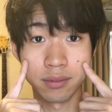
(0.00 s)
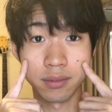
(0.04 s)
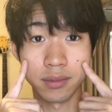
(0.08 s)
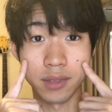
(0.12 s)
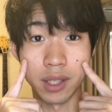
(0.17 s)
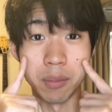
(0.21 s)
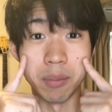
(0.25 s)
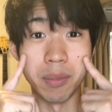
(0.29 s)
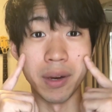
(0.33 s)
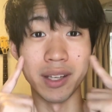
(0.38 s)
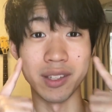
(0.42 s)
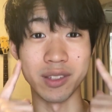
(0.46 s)

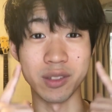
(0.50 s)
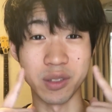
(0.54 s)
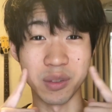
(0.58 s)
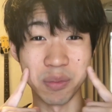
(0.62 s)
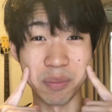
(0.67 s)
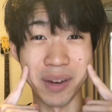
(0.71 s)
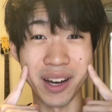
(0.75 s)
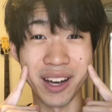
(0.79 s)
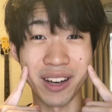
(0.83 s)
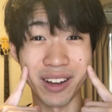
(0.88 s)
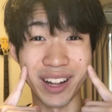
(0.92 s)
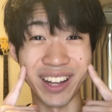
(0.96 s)
And my
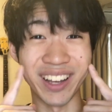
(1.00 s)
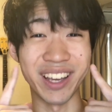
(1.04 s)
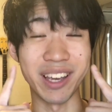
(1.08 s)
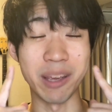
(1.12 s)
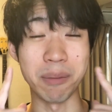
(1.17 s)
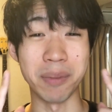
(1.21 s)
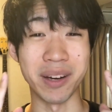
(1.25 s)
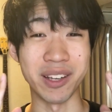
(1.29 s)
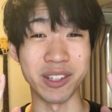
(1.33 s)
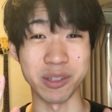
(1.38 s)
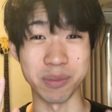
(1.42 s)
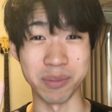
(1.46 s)
smile, I hate
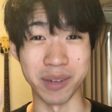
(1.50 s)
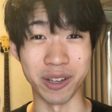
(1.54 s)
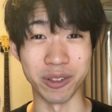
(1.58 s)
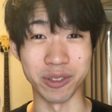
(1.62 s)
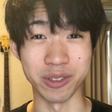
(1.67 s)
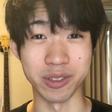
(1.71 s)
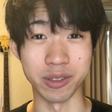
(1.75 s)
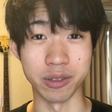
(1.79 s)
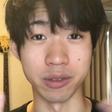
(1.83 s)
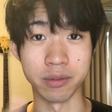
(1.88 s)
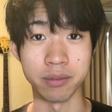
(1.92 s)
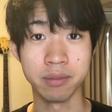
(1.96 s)
my smile
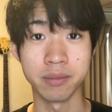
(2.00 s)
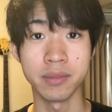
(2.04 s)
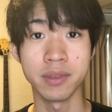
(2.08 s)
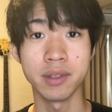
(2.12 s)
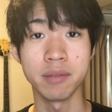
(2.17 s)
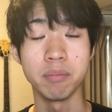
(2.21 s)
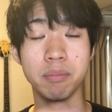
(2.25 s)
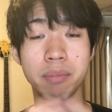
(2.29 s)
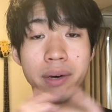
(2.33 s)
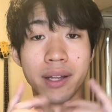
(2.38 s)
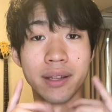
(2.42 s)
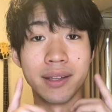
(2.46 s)
too.
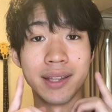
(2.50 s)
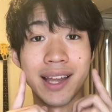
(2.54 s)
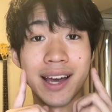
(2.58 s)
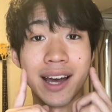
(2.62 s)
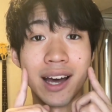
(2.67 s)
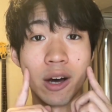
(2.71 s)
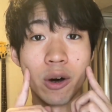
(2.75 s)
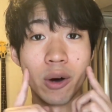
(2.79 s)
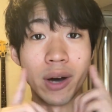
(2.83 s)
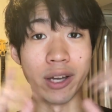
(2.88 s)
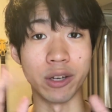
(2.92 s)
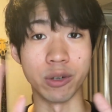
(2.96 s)
But
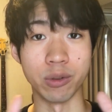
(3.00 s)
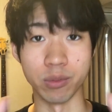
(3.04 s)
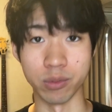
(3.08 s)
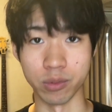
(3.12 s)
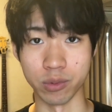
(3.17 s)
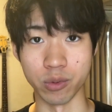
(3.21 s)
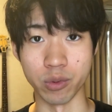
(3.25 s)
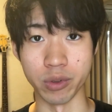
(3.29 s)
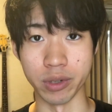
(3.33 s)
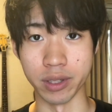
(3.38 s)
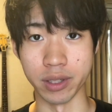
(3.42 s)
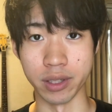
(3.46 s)
now I don't
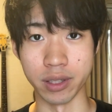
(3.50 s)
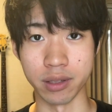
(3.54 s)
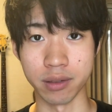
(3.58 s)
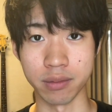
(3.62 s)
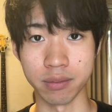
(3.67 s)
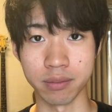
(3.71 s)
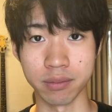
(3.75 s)
really.